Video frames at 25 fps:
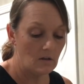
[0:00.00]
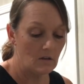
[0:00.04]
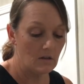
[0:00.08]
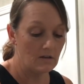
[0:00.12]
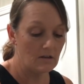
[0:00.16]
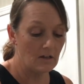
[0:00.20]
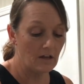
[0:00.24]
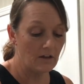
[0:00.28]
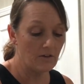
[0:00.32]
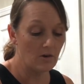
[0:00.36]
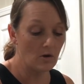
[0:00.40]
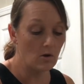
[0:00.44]

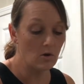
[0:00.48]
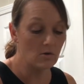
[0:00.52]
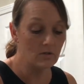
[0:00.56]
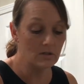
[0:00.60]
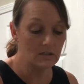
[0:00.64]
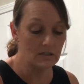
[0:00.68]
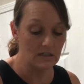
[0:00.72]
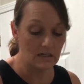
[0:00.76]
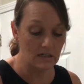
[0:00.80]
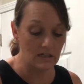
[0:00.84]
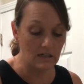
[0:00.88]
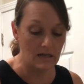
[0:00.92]
Now, the
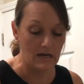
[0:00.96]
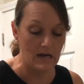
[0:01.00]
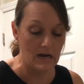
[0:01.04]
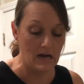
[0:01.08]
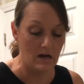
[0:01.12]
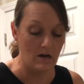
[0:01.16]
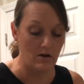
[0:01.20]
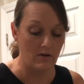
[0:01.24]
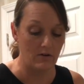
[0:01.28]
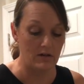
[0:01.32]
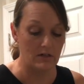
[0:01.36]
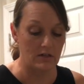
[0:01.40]
Holstein
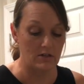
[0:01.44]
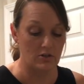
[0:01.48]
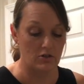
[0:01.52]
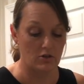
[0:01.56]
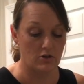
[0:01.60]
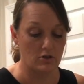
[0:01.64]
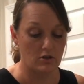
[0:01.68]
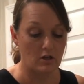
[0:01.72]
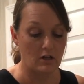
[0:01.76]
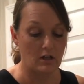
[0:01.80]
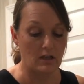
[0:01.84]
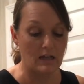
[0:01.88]
cow is
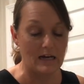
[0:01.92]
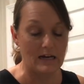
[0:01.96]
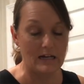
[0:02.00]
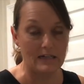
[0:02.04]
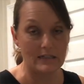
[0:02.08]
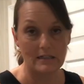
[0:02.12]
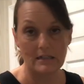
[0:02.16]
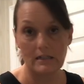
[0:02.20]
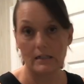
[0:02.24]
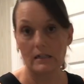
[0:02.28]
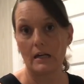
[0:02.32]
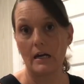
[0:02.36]
your
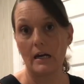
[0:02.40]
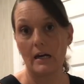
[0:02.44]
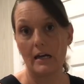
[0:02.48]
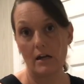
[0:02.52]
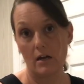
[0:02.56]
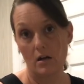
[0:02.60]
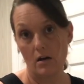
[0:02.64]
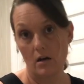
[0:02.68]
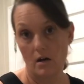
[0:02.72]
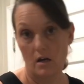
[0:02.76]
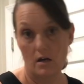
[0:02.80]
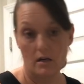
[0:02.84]
classic,
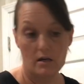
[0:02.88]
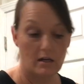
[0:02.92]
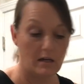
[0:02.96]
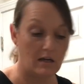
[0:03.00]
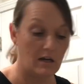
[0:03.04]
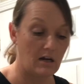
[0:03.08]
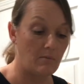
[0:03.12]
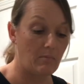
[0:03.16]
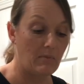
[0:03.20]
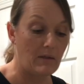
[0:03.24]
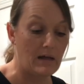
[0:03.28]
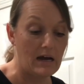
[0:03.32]

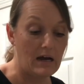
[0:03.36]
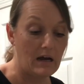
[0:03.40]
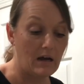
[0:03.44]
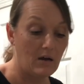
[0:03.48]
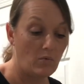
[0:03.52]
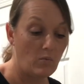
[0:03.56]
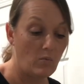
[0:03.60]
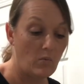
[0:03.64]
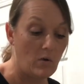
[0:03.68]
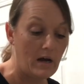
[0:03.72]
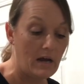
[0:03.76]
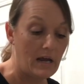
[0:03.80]
iconic, black
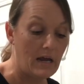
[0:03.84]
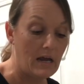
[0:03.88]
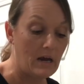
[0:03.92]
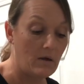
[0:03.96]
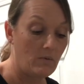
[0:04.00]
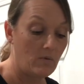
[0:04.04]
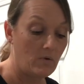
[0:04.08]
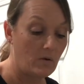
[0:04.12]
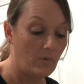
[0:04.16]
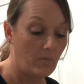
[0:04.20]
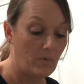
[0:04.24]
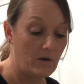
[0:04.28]
and white,
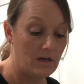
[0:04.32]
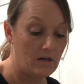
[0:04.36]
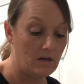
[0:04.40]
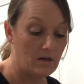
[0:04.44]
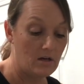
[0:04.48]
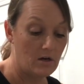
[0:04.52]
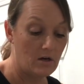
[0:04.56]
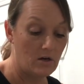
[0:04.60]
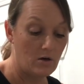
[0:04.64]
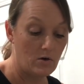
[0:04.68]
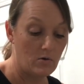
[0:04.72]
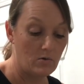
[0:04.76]
what we
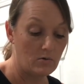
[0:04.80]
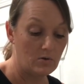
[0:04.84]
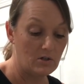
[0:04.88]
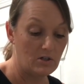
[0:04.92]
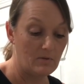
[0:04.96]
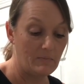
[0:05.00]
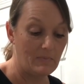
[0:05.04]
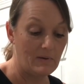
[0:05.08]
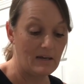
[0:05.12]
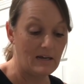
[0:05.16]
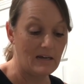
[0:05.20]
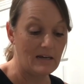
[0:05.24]
know to
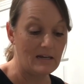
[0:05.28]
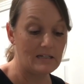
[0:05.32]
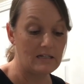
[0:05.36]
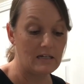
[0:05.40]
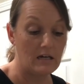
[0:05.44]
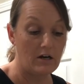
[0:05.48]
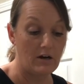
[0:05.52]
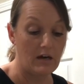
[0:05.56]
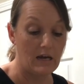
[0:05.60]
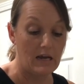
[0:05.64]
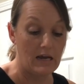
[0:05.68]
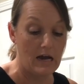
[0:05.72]
be a
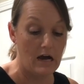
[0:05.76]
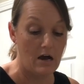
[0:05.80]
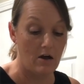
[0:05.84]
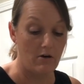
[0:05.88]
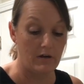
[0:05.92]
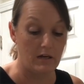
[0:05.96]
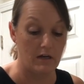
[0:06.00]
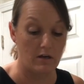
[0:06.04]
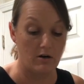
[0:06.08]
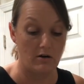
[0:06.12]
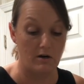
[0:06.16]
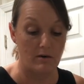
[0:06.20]
dairy cow
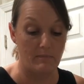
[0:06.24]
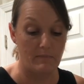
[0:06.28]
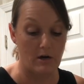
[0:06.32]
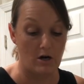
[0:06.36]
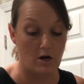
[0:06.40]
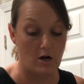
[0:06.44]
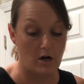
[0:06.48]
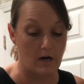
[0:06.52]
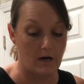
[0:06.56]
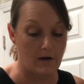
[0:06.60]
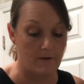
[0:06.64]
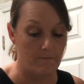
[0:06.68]
here in
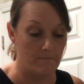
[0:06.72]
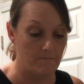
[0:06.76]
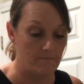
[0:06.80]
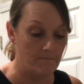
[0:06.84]
America.